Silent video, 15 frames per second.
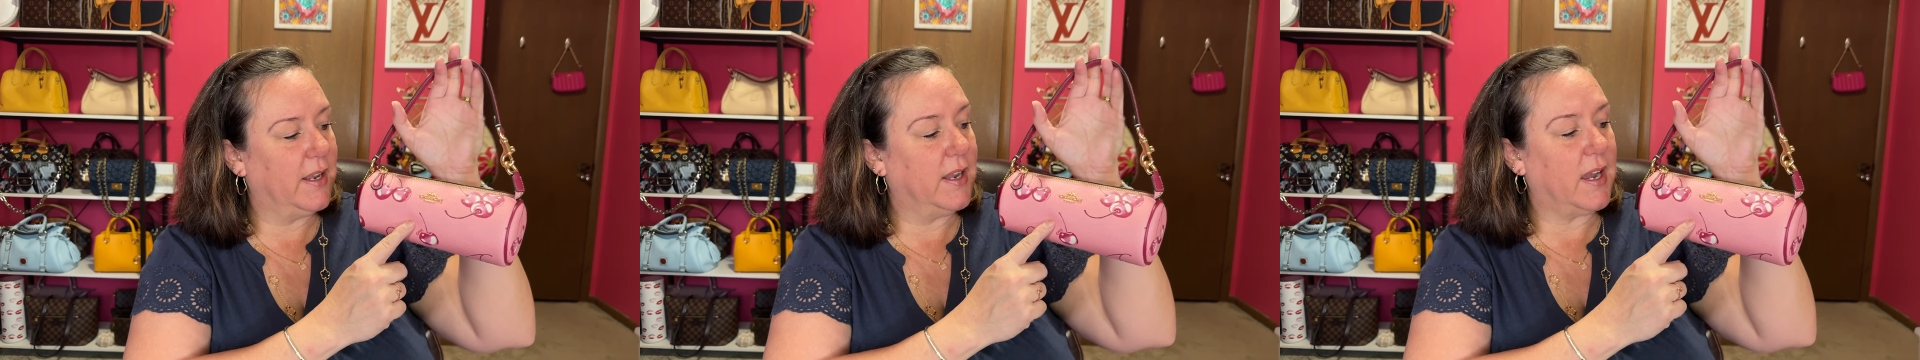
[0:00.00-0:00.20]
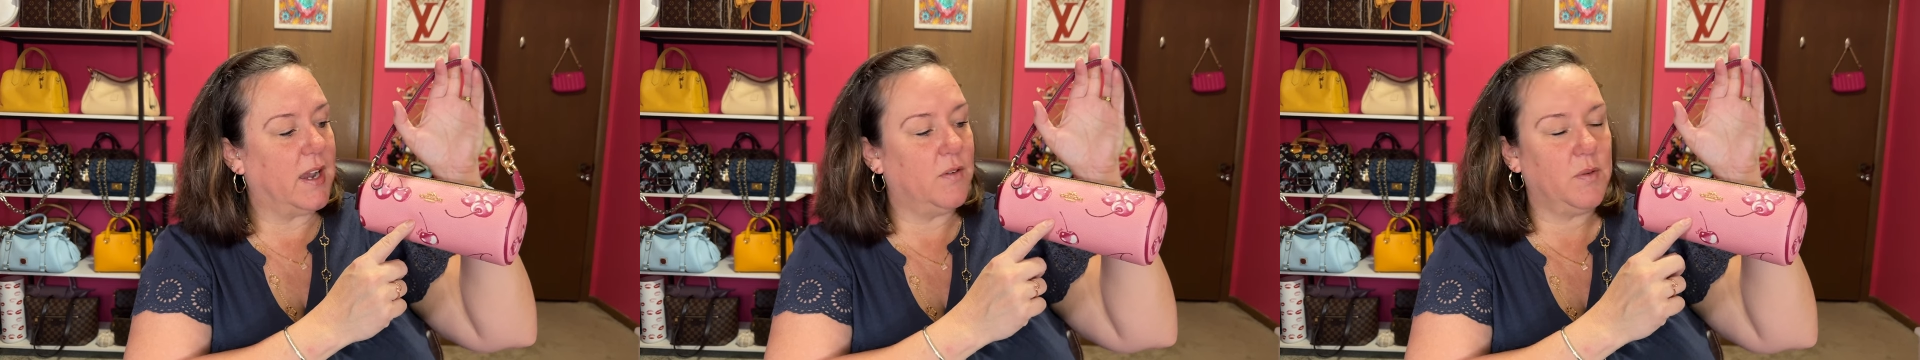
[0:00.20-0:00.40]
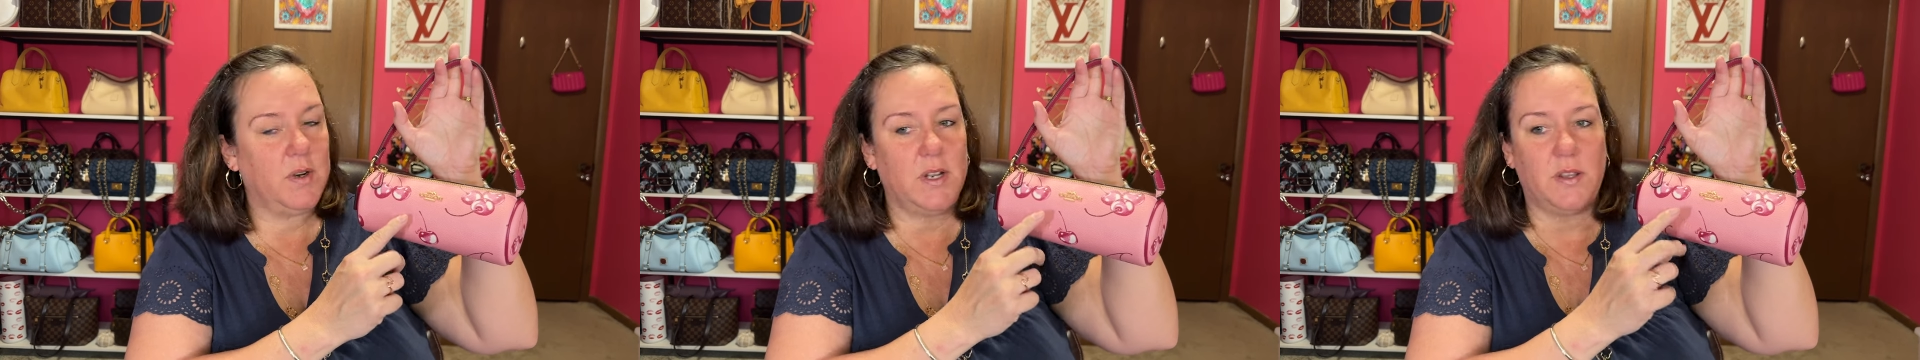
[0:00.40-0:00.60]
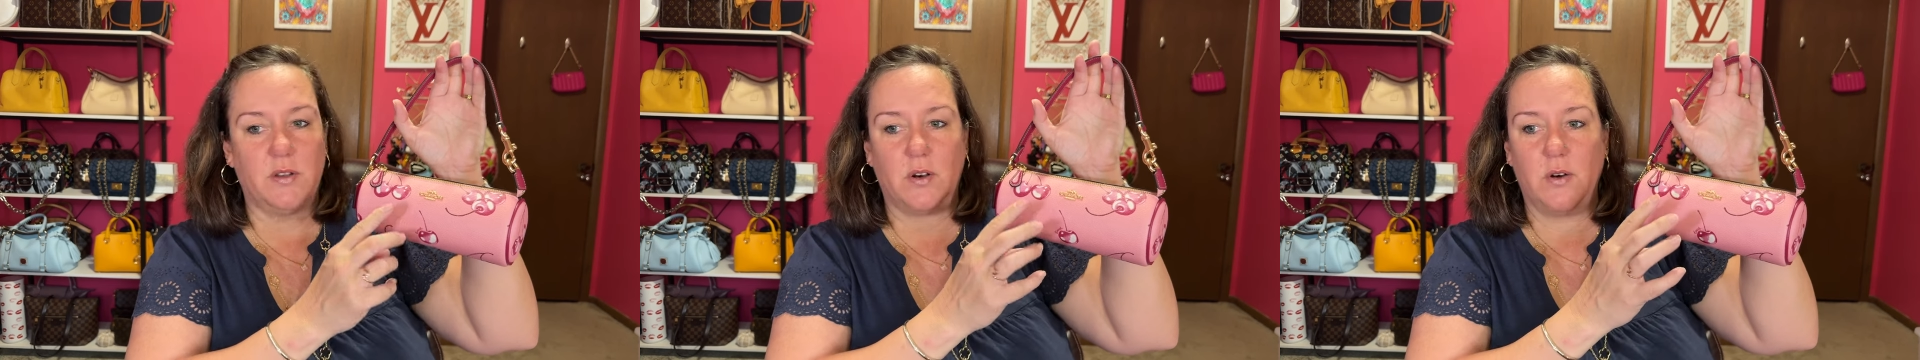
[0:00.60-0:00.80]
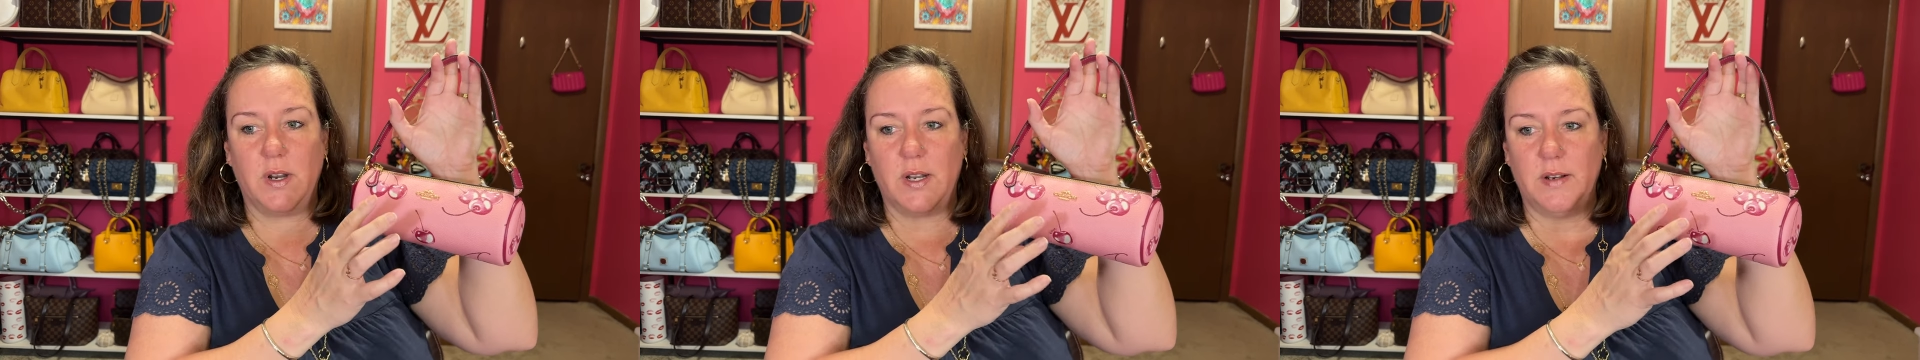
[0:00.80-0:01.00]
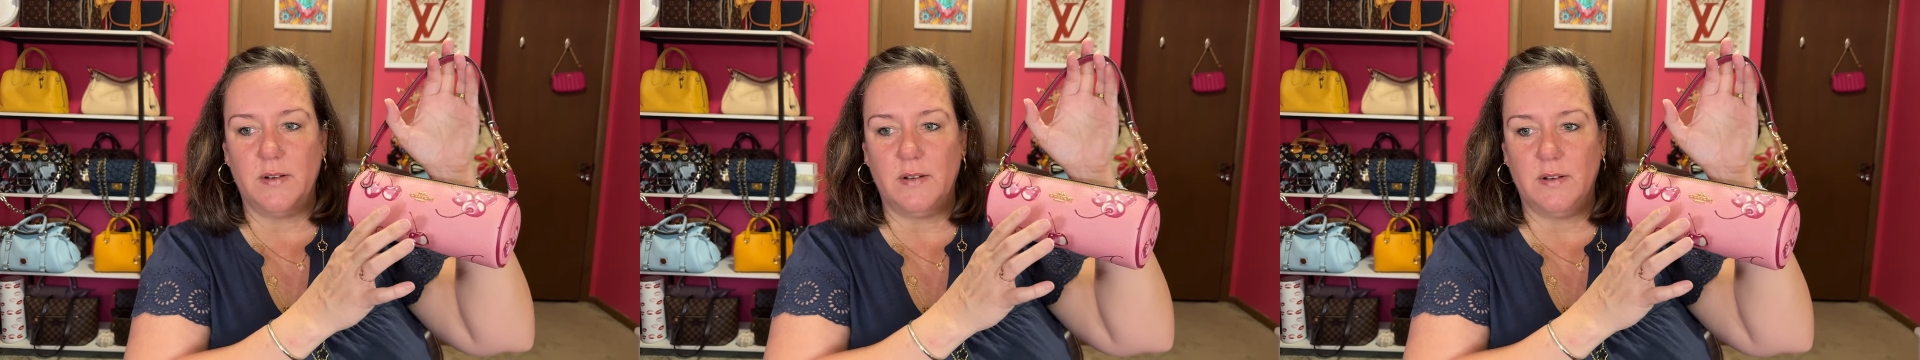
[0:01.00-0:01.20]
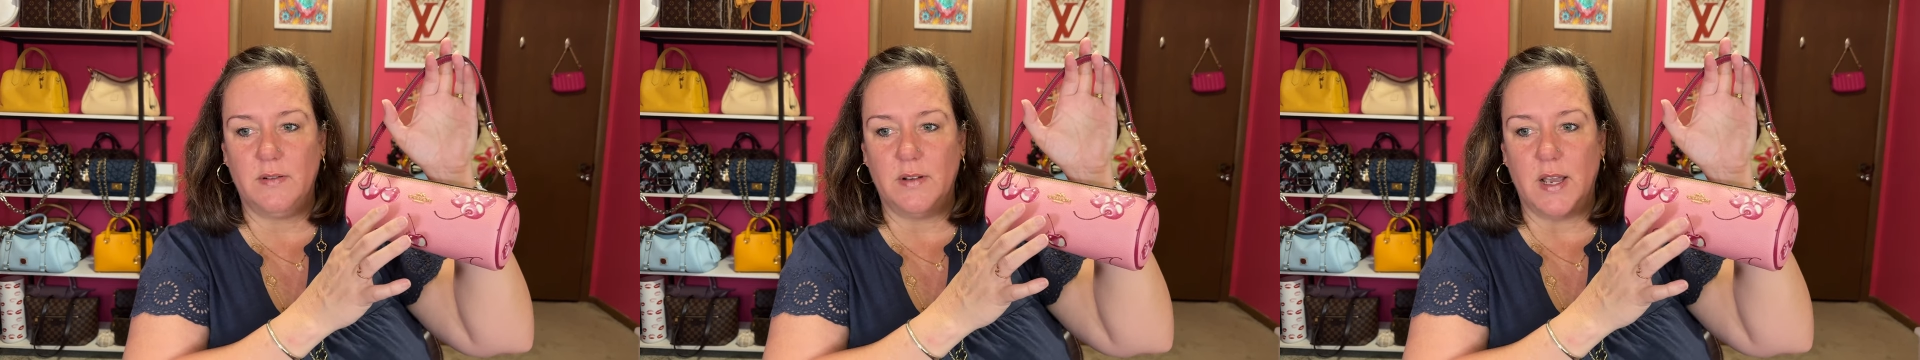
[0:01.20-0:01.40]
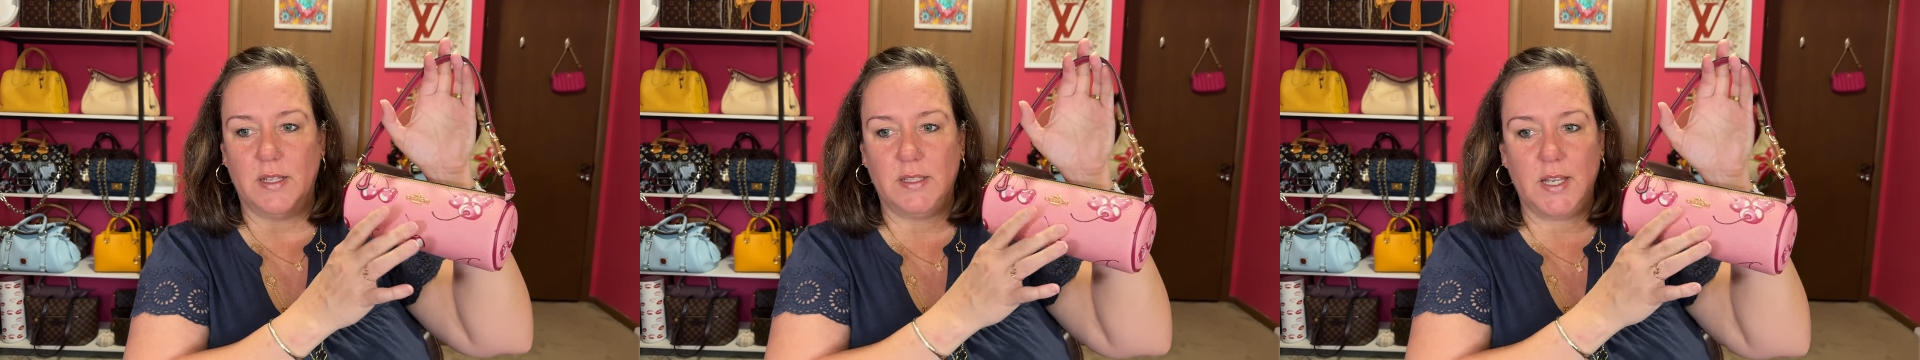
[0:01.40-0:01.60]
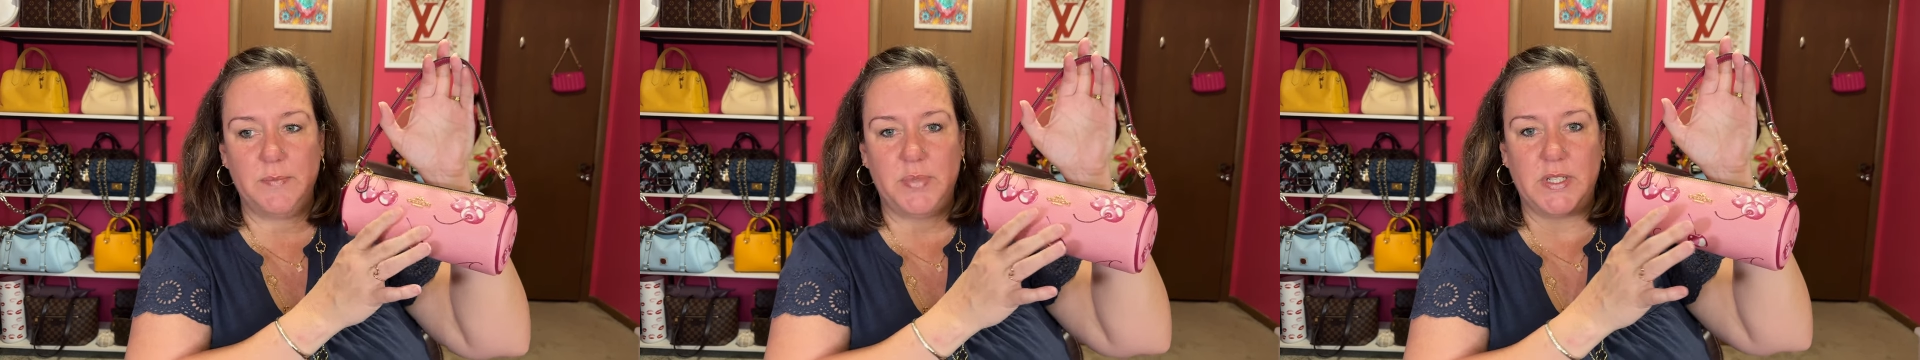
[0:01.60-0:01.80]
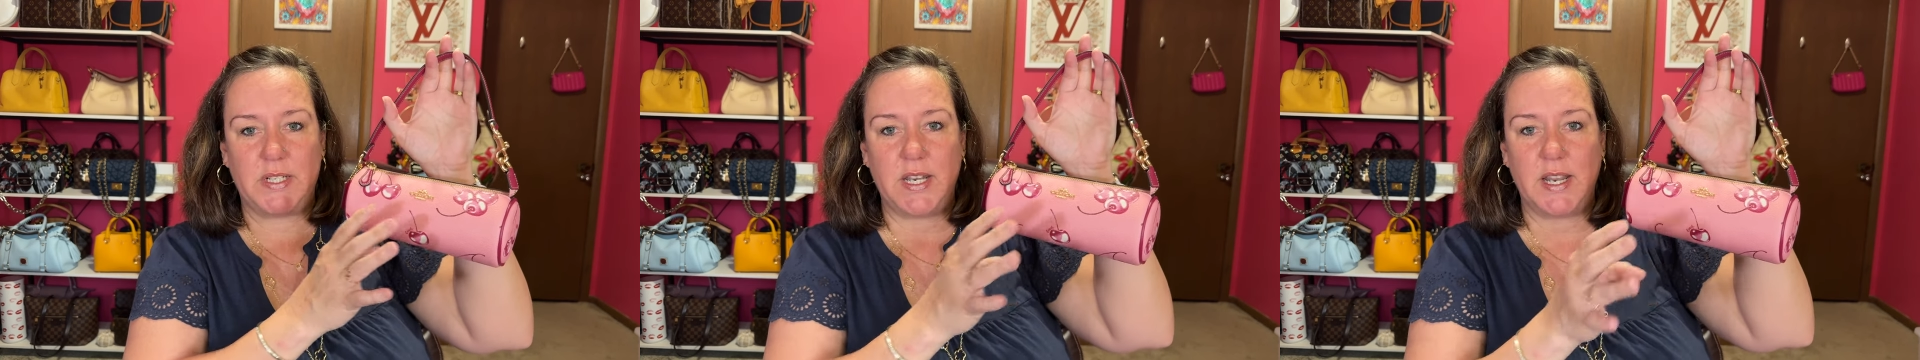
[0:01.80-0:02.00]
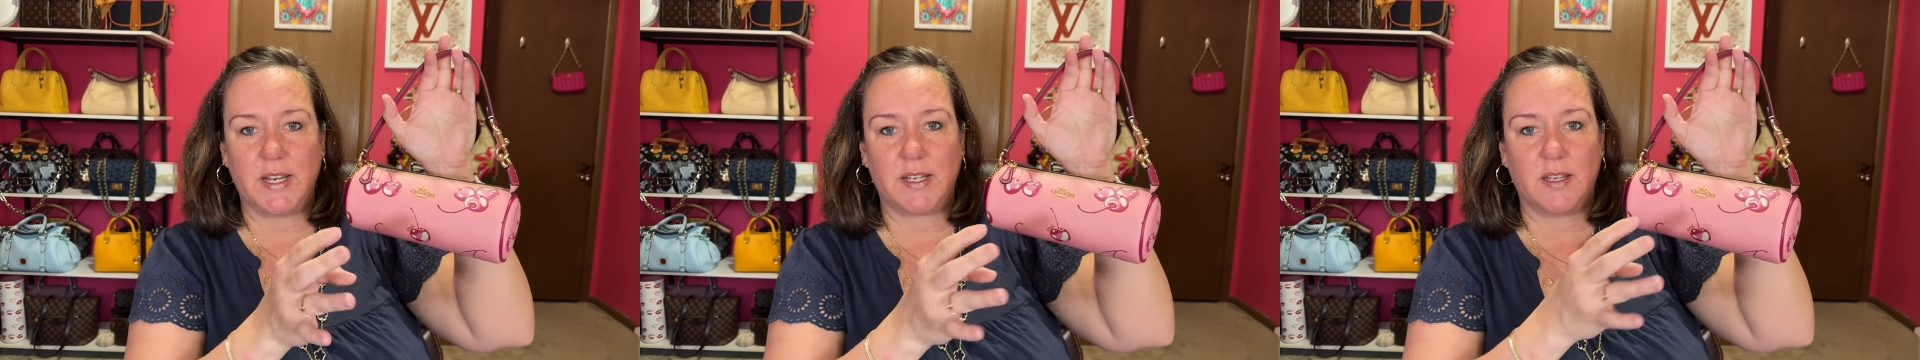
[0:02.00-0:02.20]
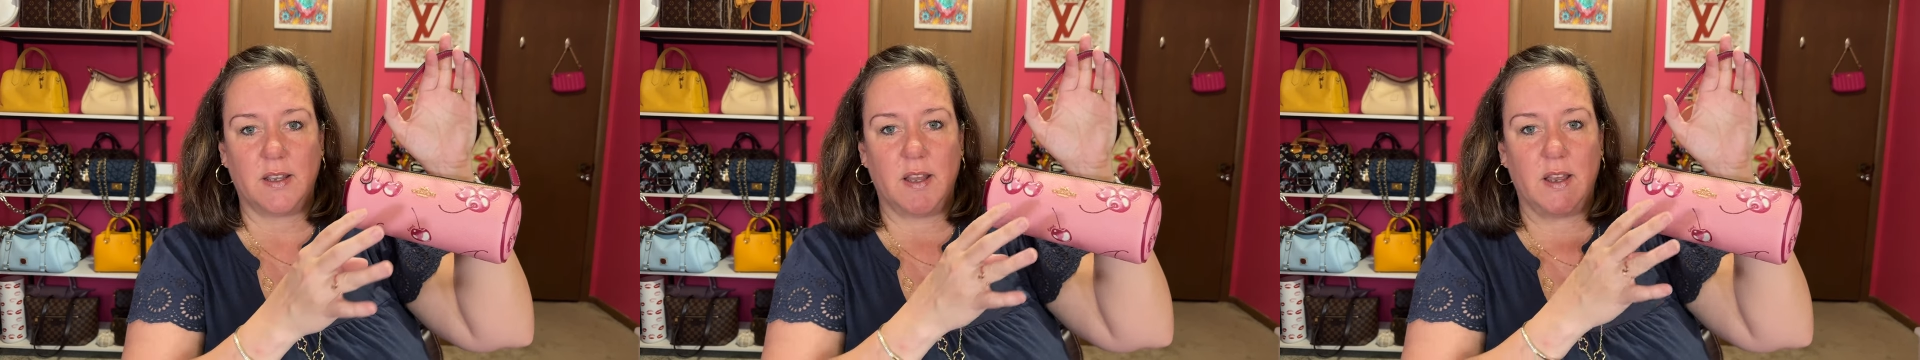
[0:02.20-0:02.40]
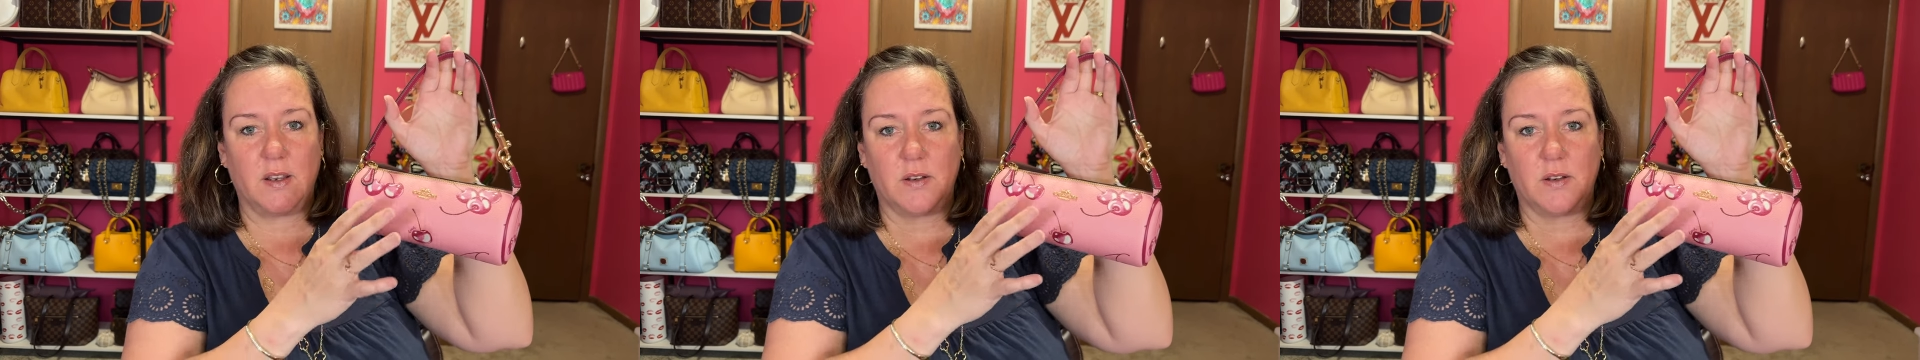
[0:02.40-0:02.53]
I wanted to throw in a lipstick,